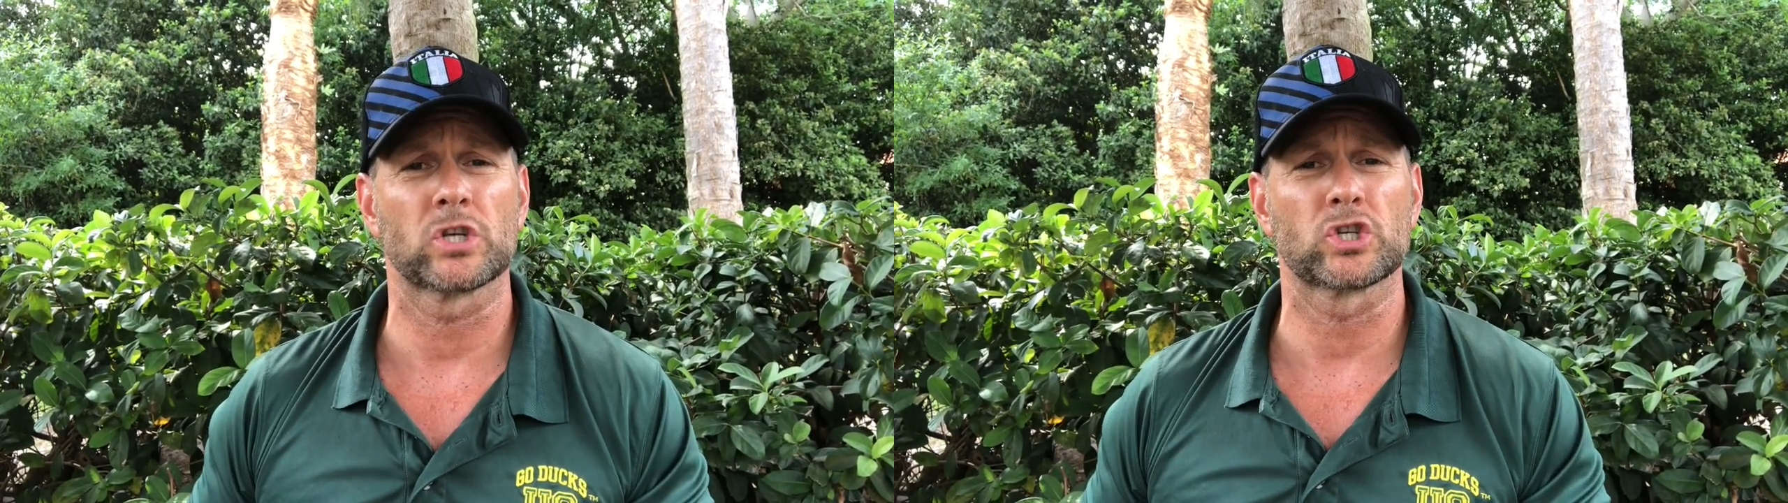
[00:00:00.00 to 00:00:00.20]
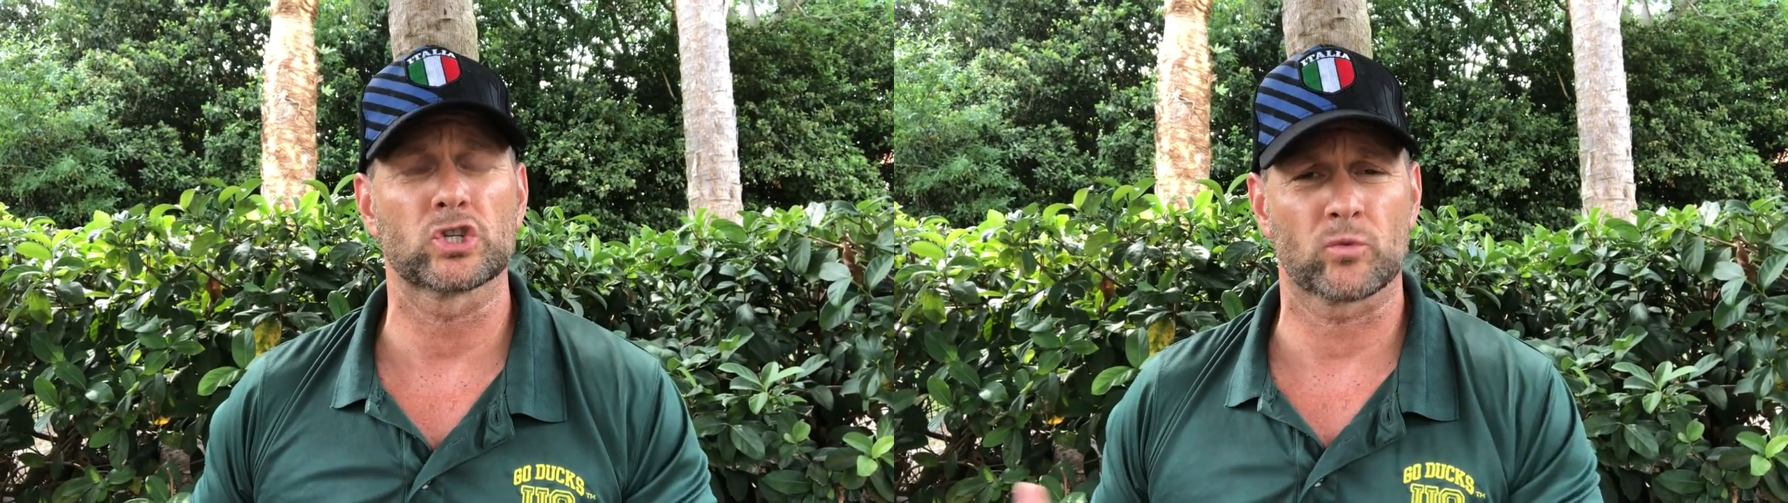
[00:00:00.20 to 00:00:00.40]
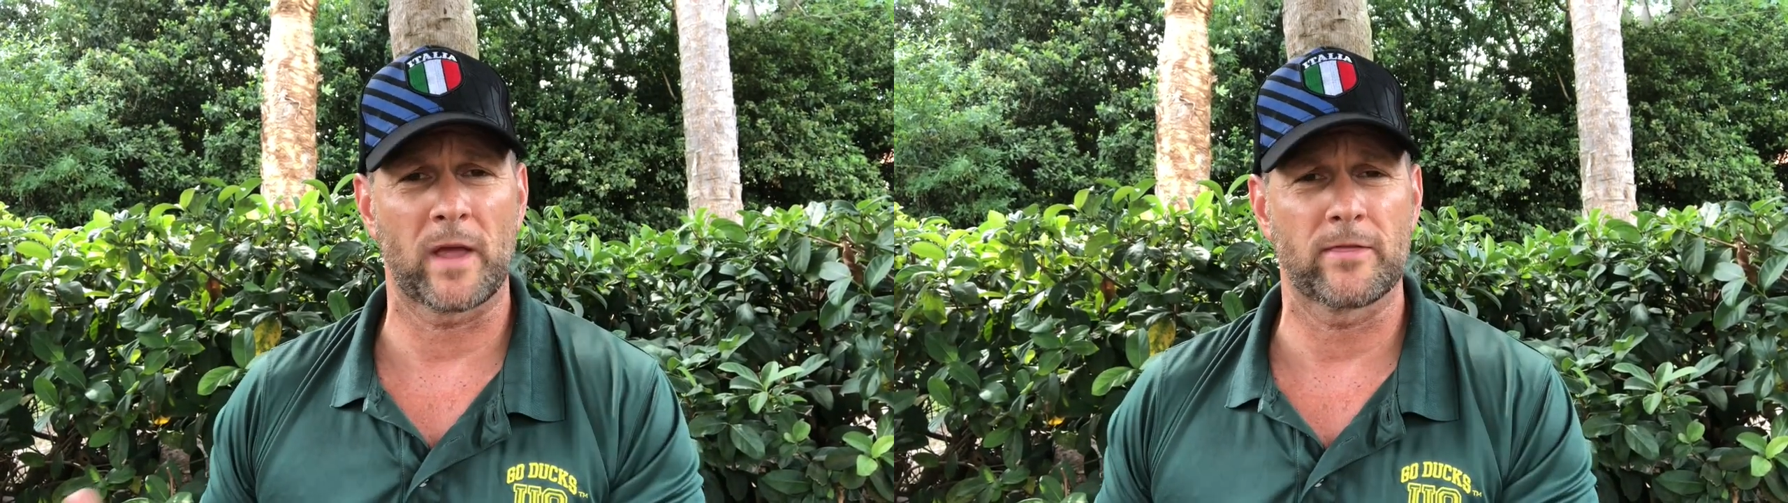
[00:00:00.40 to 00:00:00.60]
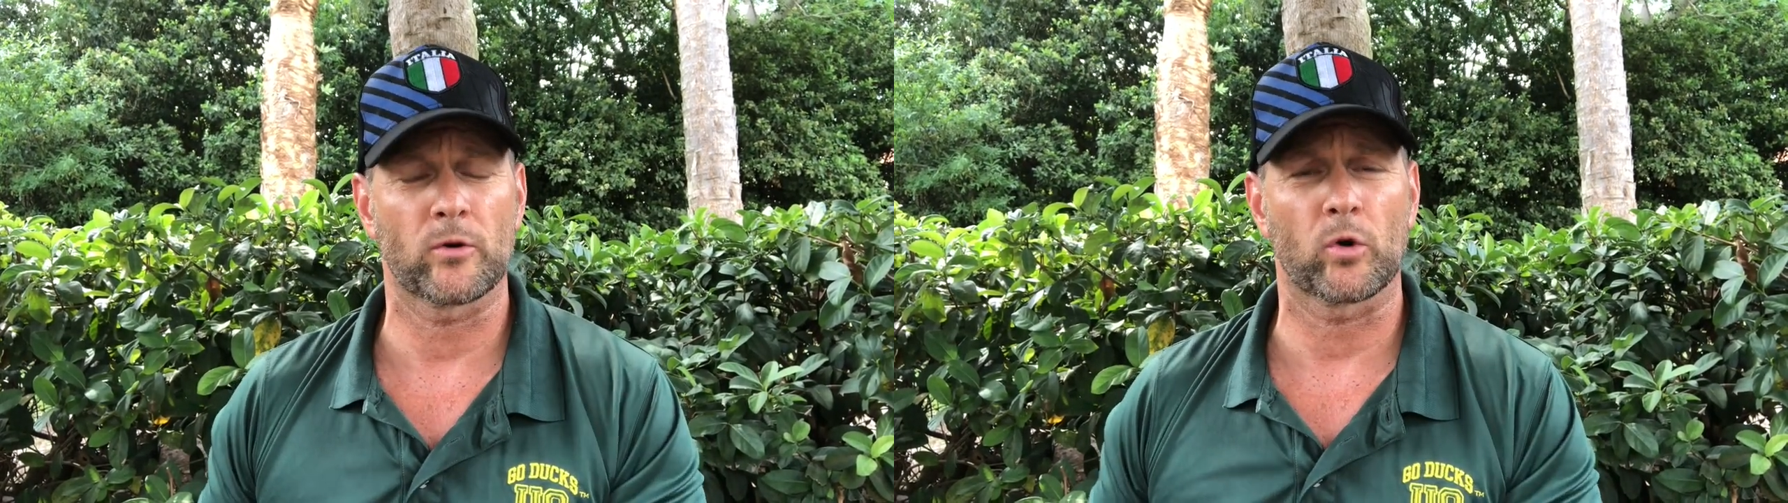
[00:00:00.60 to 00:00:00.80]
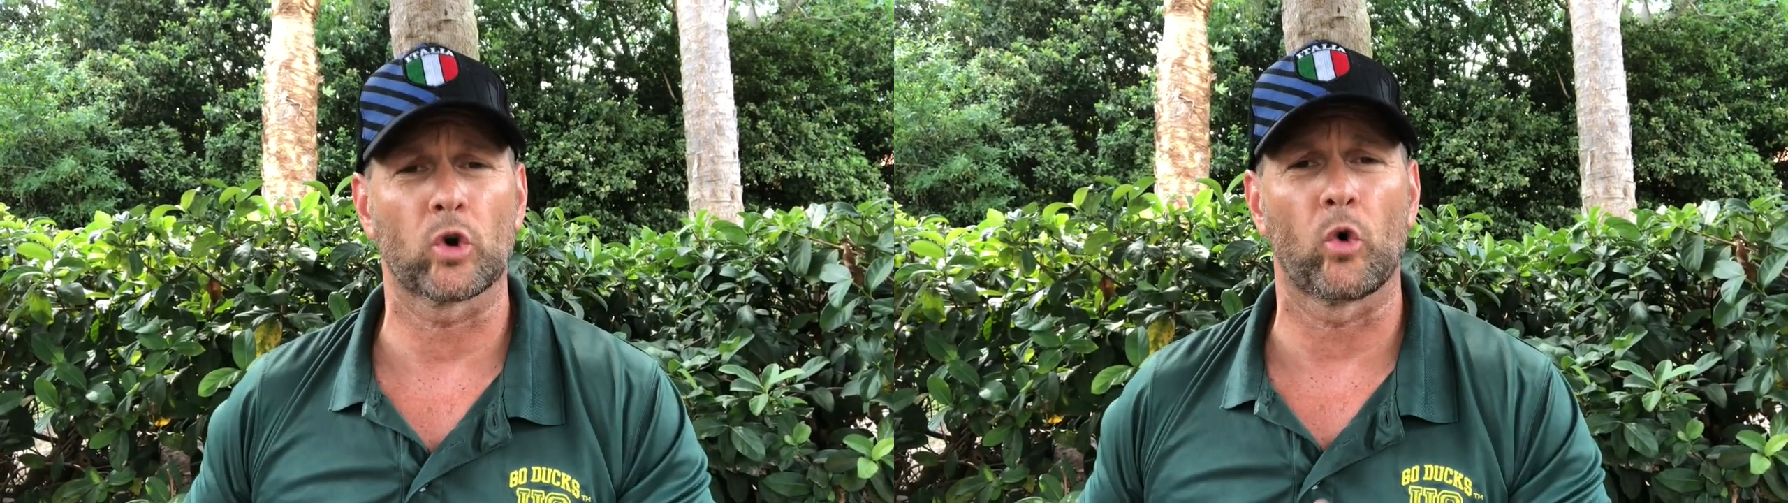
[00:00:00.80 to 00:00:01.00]
strength
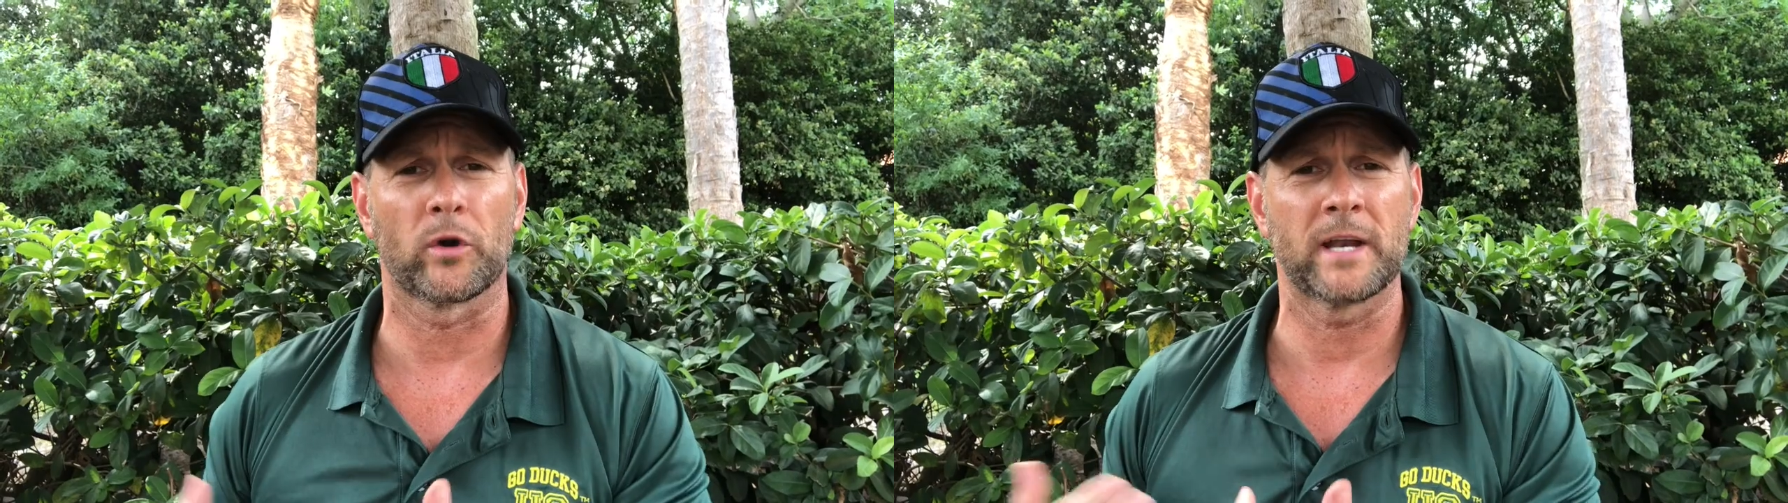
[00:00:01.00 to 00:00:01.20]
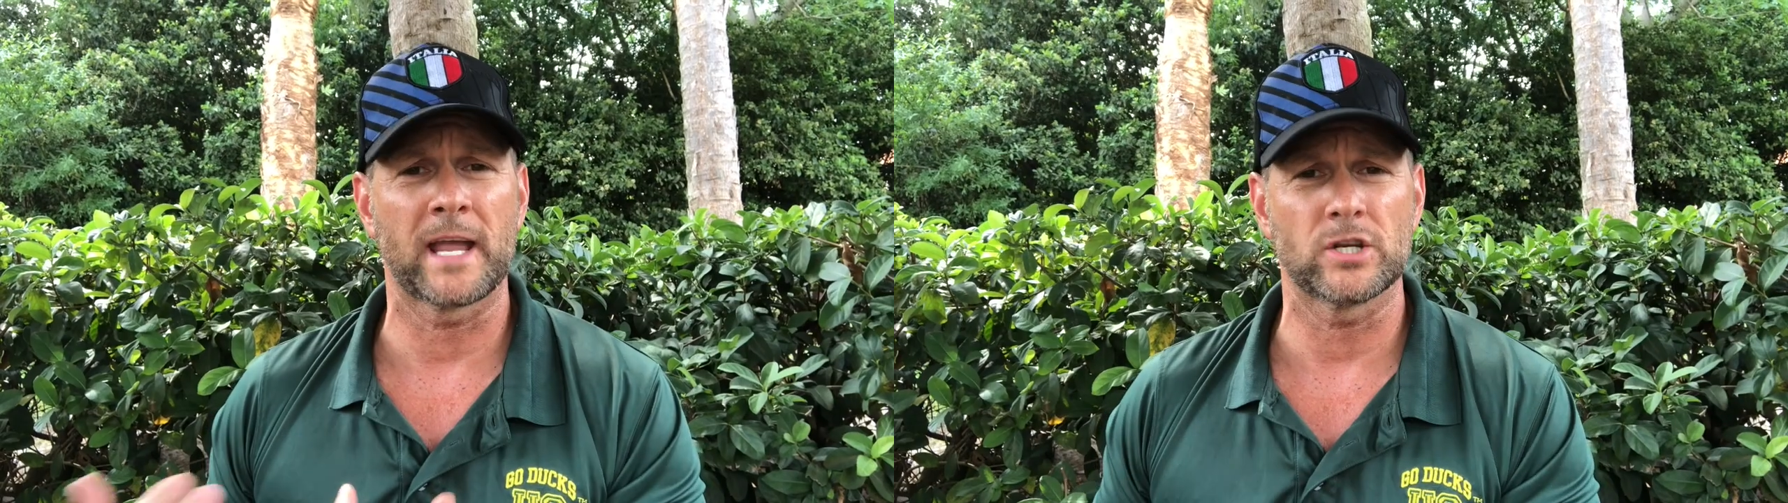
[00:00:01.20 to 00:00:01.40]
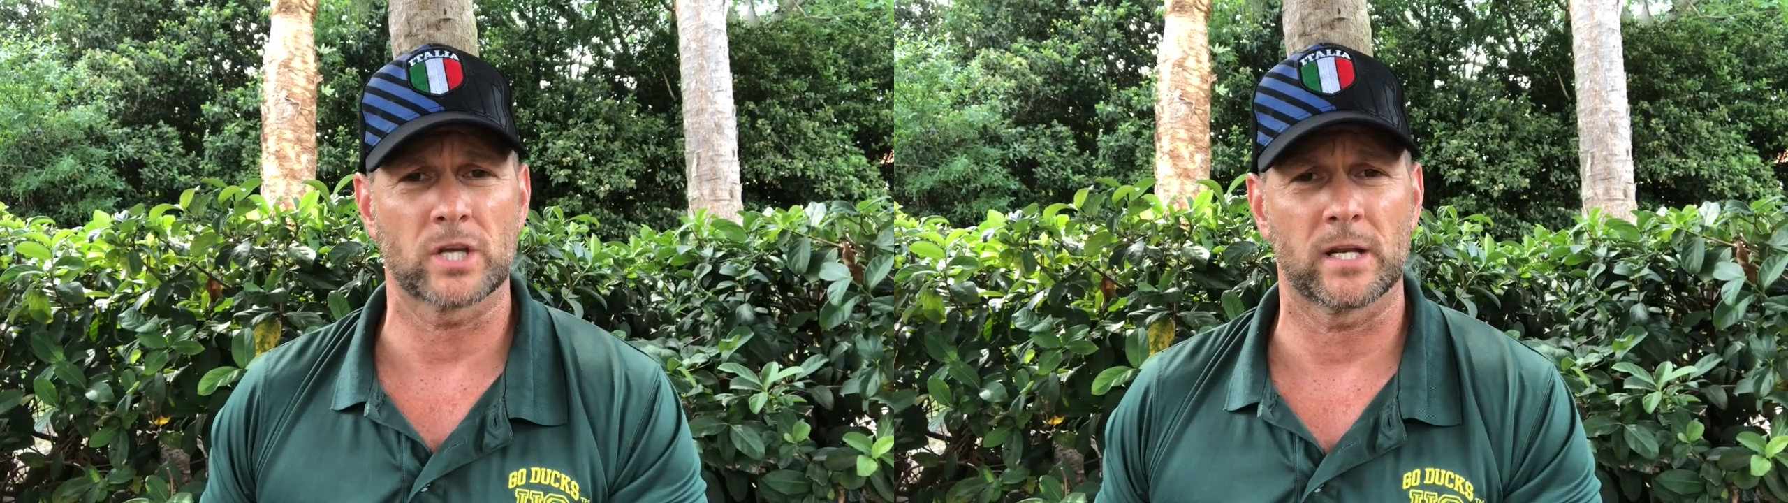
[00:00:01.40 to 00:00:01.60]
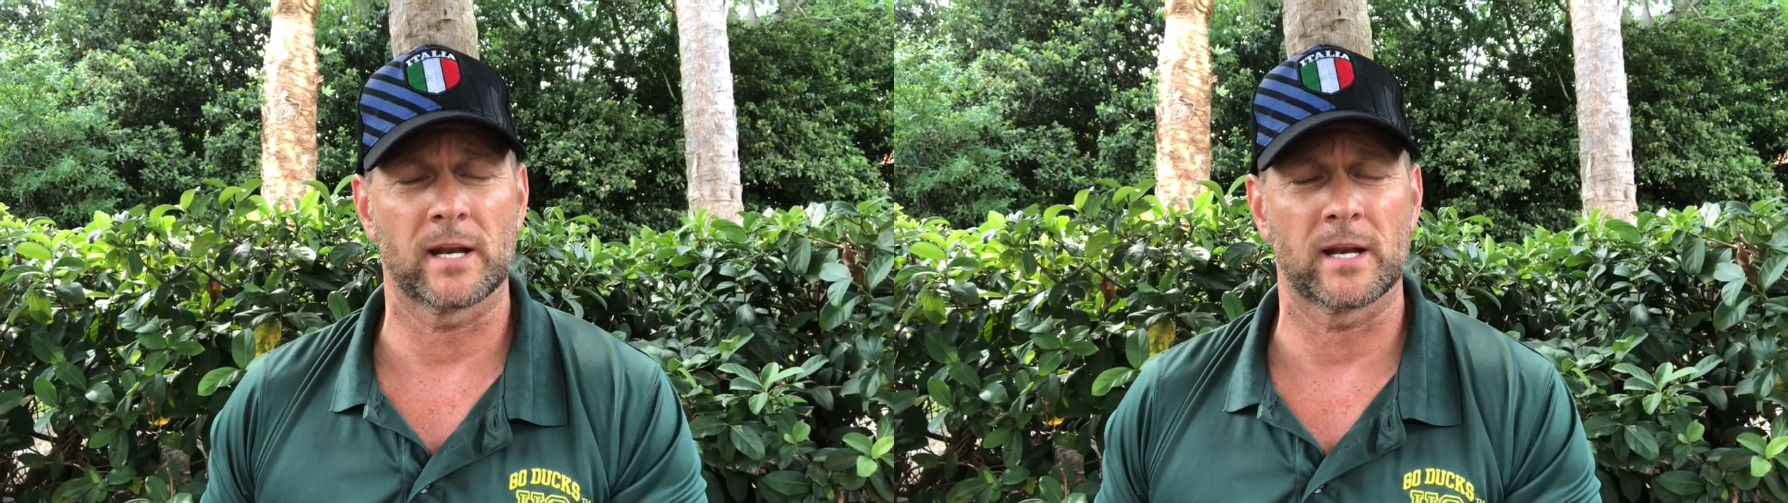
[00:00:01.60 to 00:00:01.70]
or coordination.